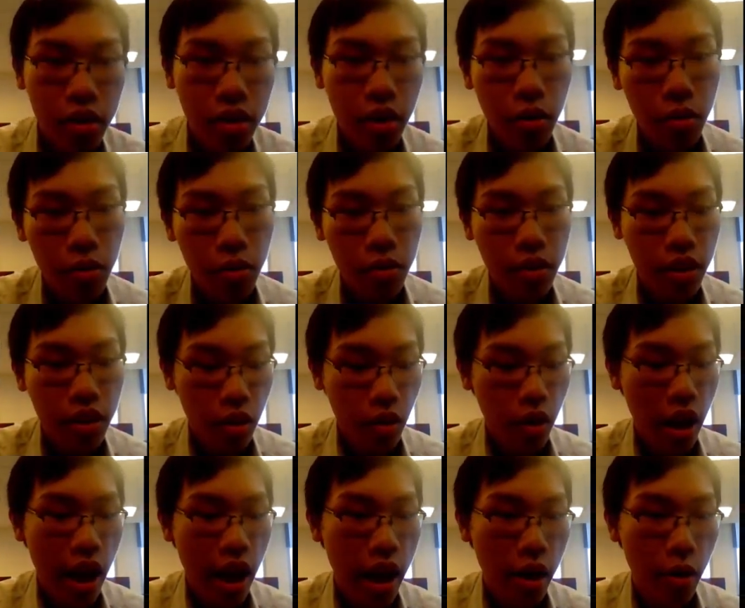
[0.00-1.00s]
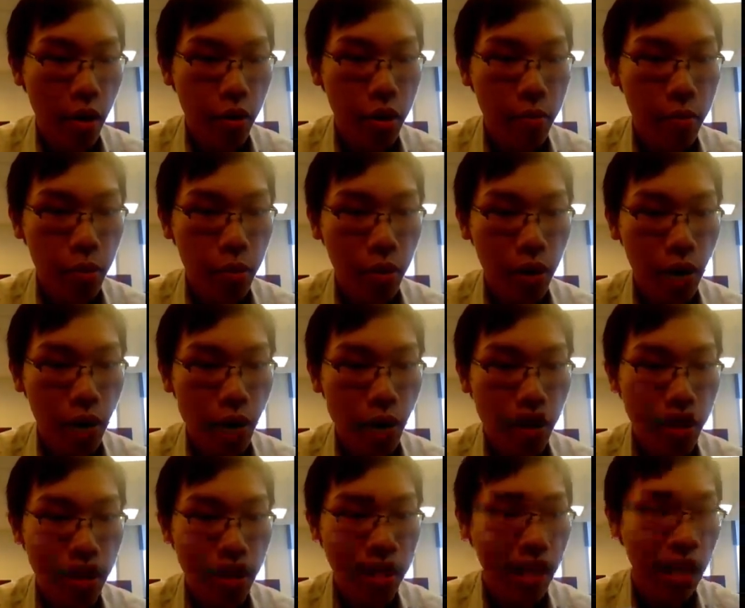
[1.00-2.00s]
So it's gonna handle input,
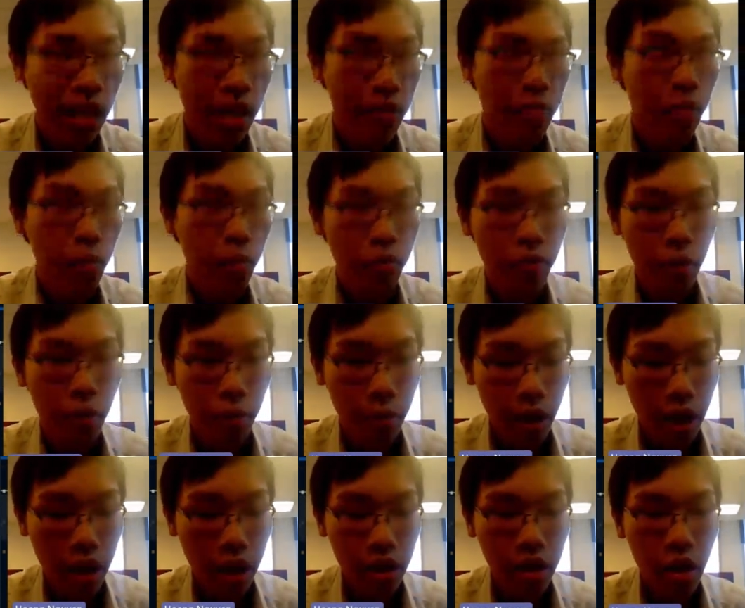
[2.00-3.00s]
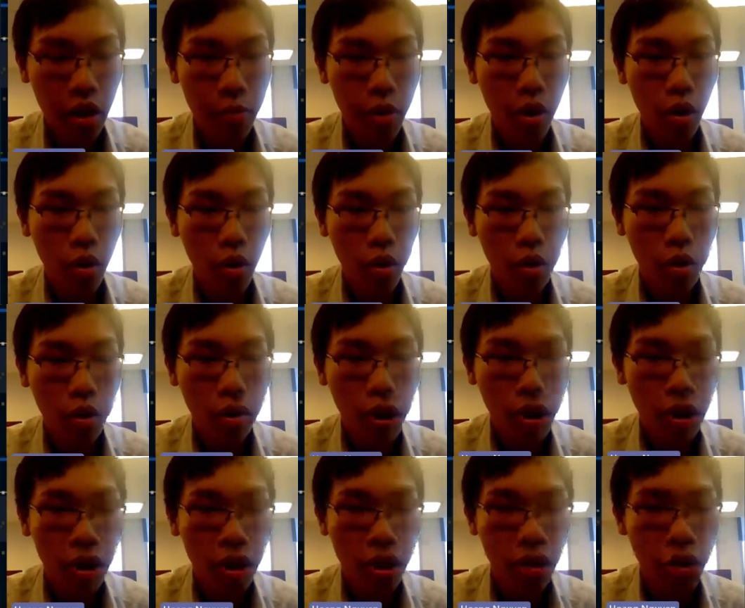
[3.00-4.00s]
like it's take input from the terminal
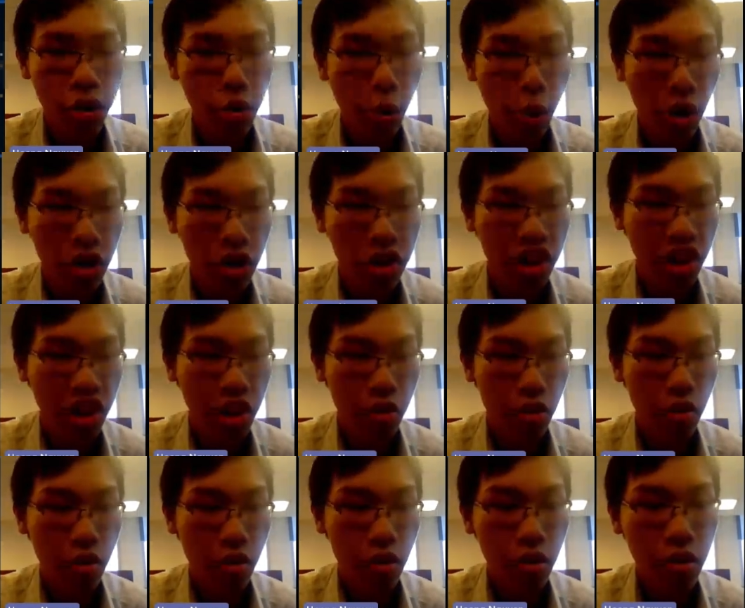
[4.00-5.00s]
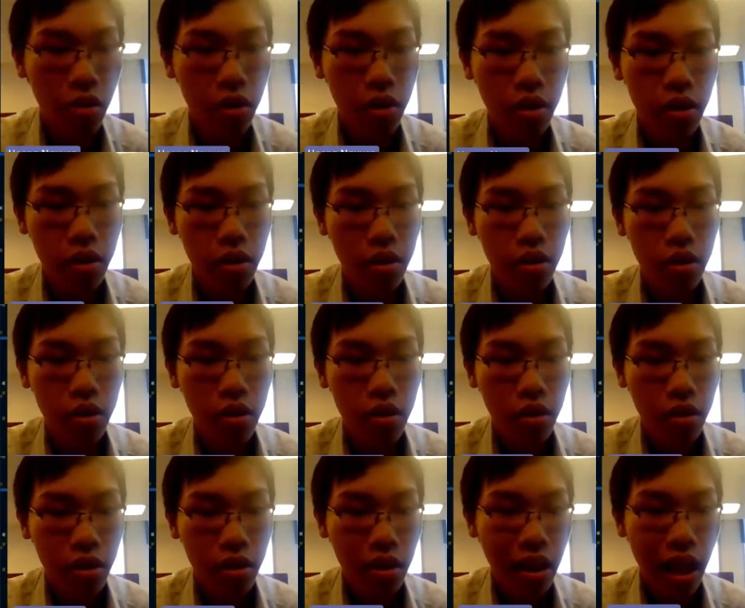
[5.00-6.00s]
using UART0.
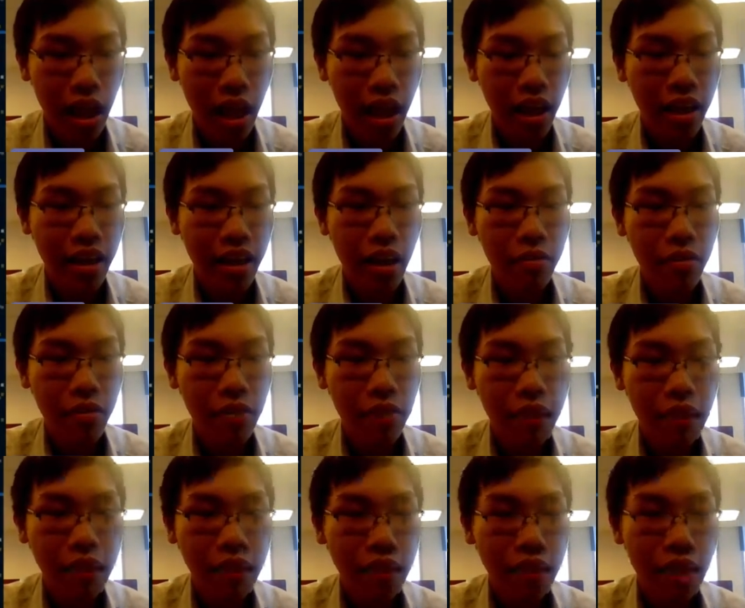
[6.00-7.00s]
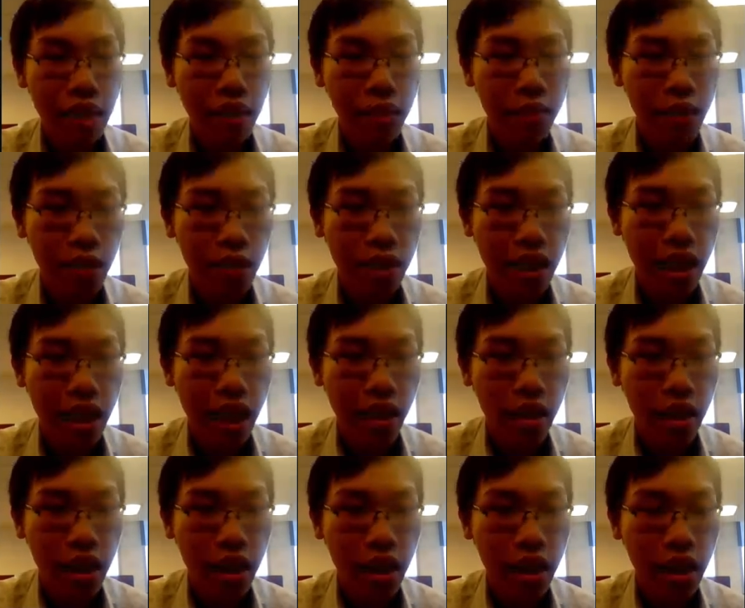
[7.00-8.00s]
Like after you
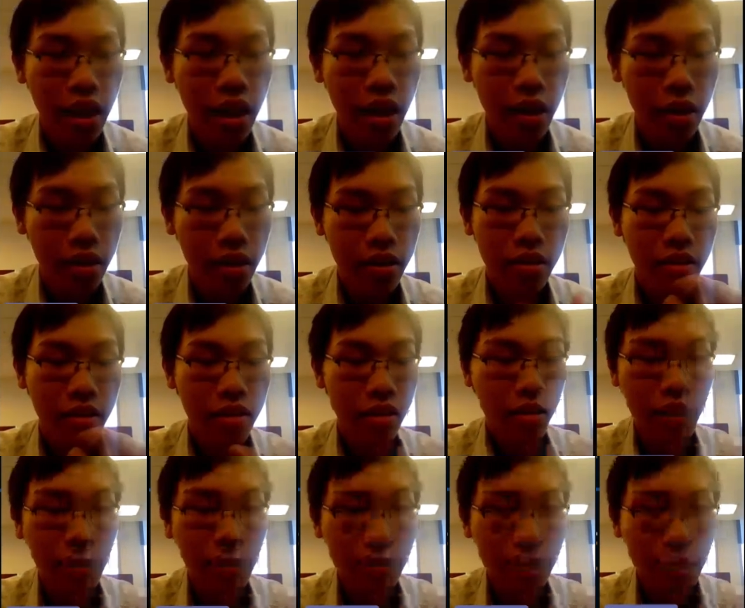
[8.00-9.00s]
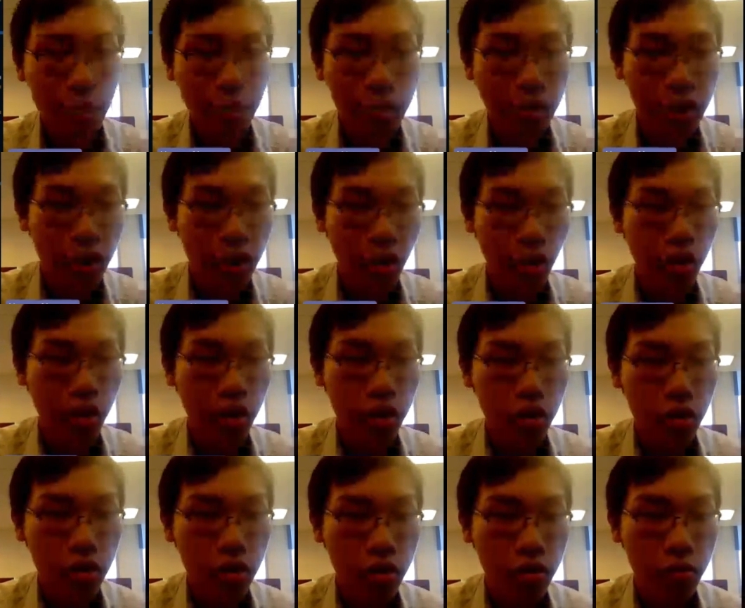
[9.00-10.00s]
get the input, you're gonna
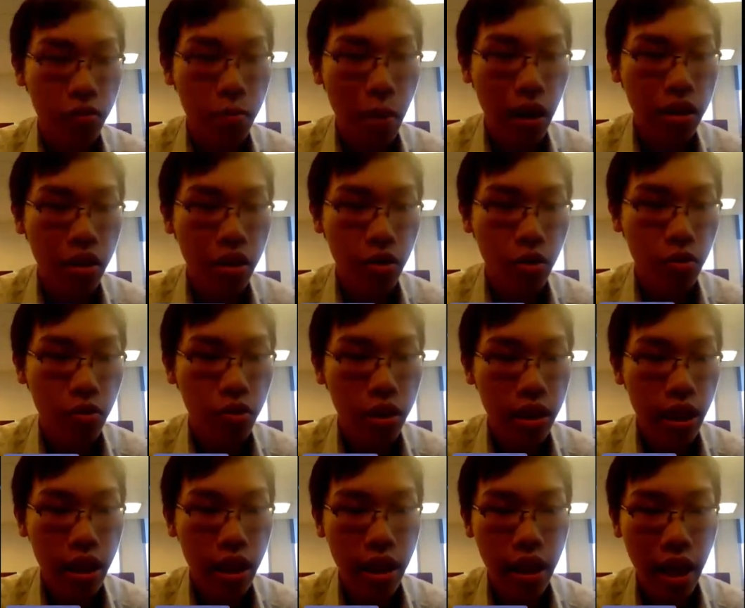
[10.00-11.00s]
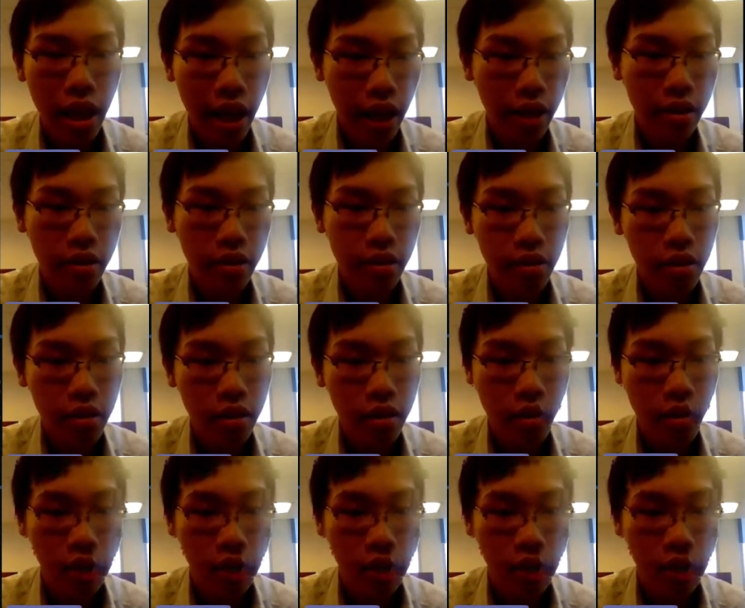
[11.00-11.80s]
pass it to C and